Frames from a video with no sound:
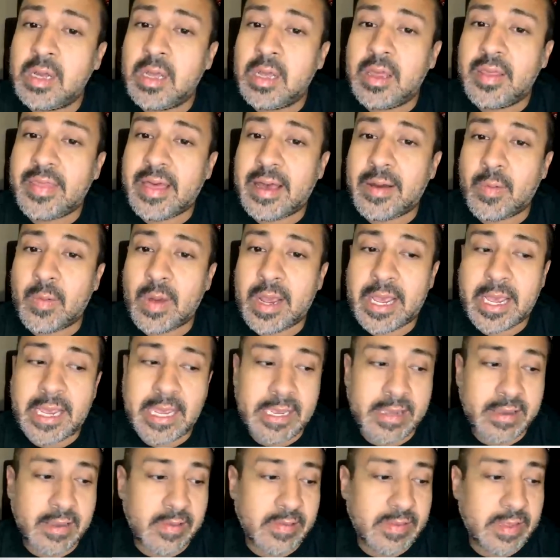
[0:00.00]
That way
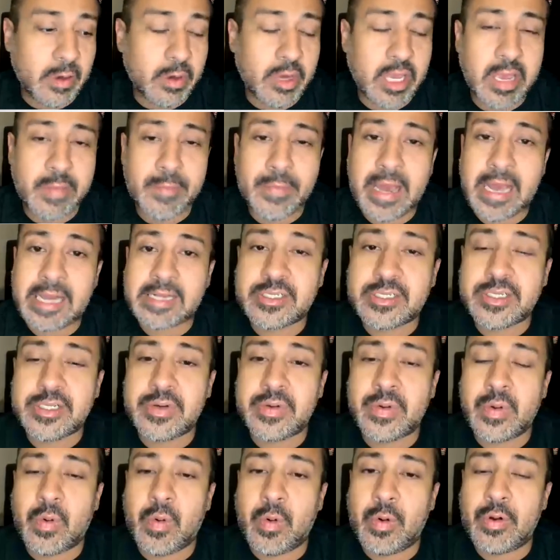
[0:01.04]
they'll get back to you in
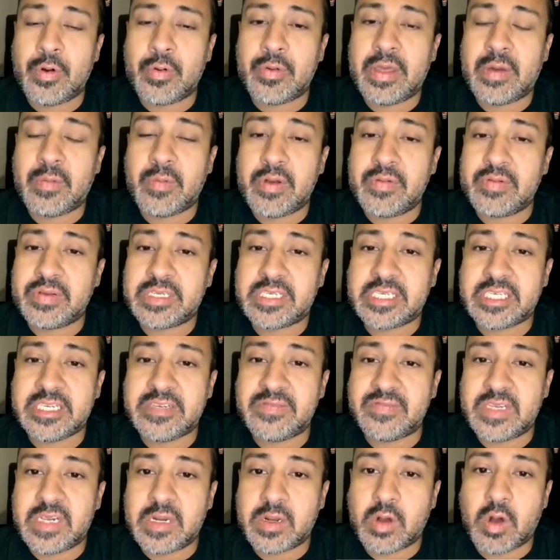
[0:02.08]
order that we received
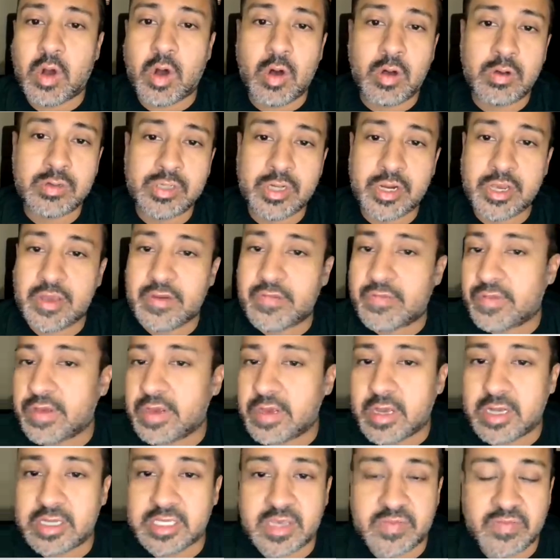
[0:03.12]
it. Calls are iffy
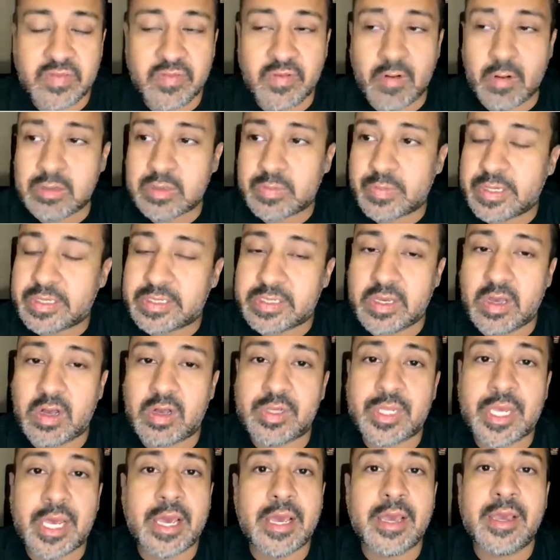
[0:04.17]
because if the phone's busy all
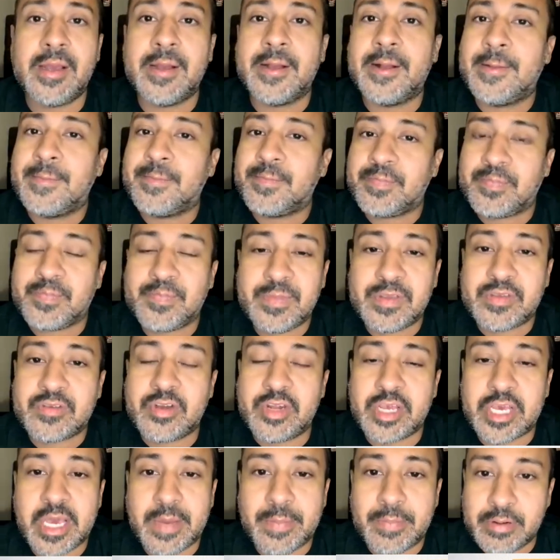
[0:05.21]
day, it's going to
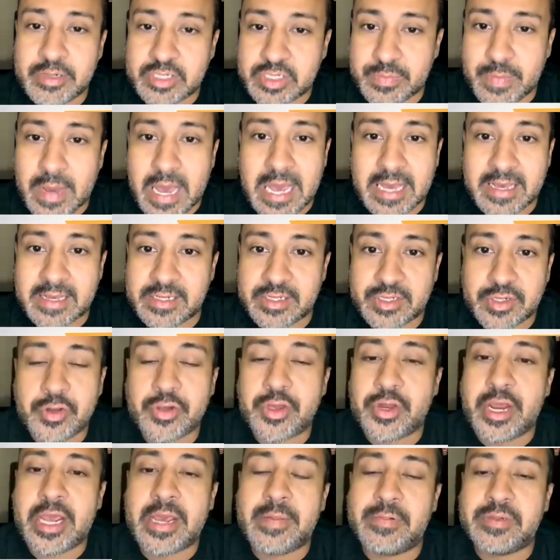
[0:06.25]
get pushed back until they're
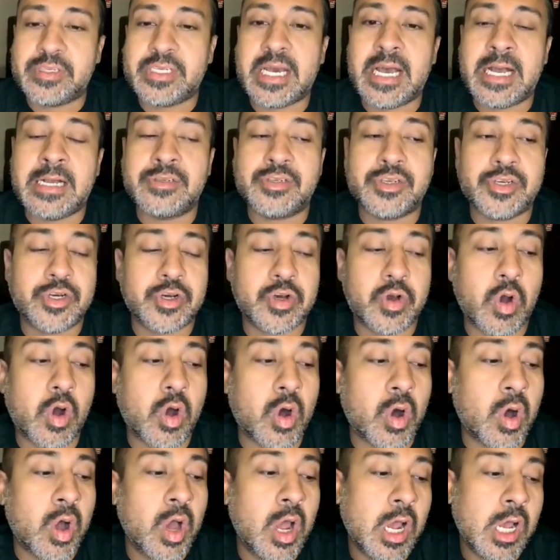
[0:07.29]
able to answer your
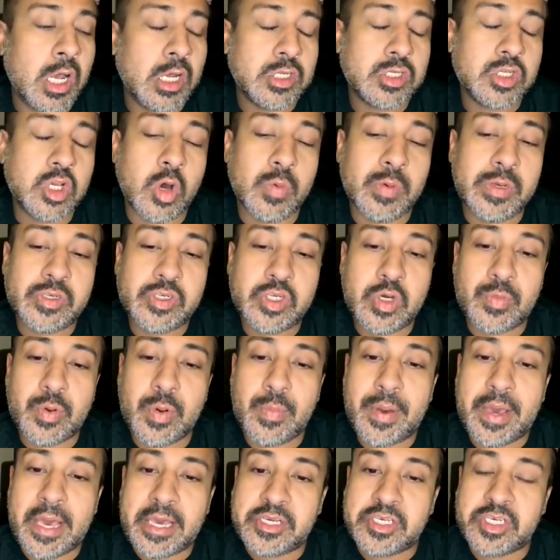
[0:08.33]
call. So be super
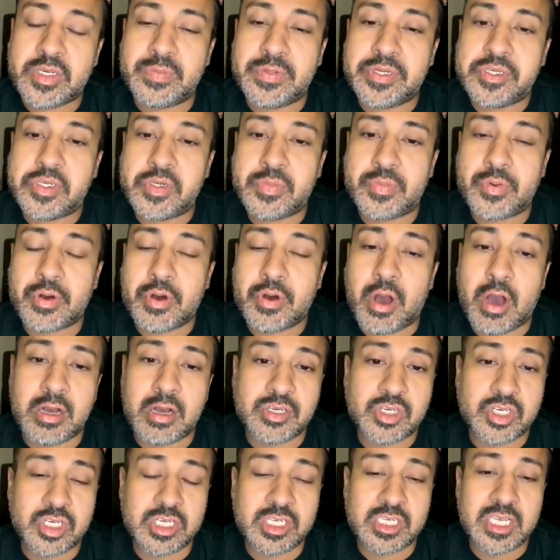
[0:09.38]
patient, be super
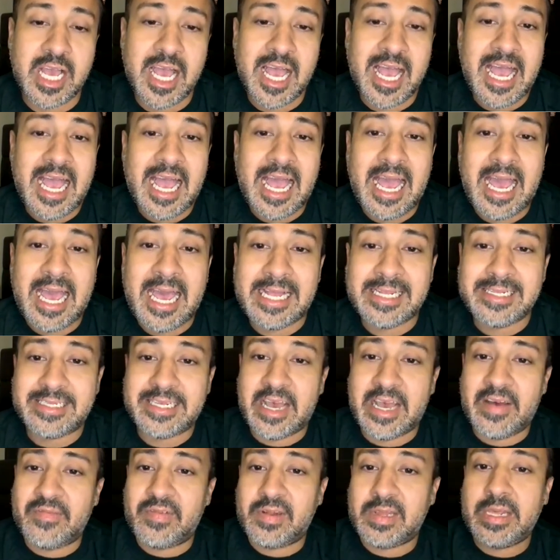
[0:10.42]
cautious. and
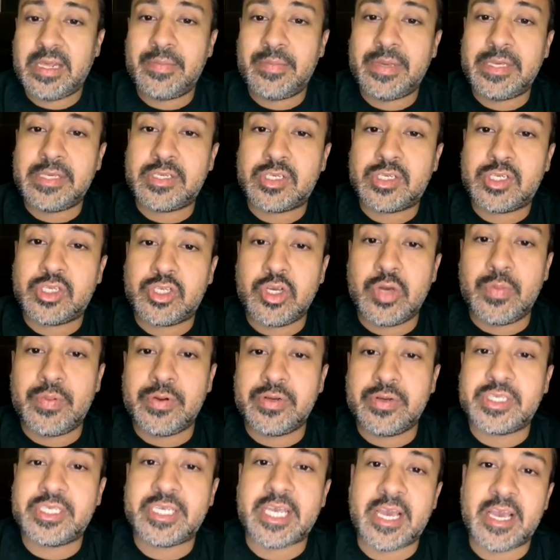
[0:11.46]
definitely be super
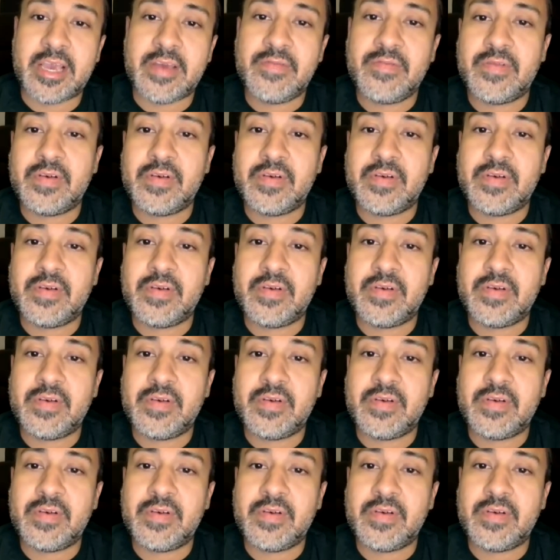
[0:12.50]
safe.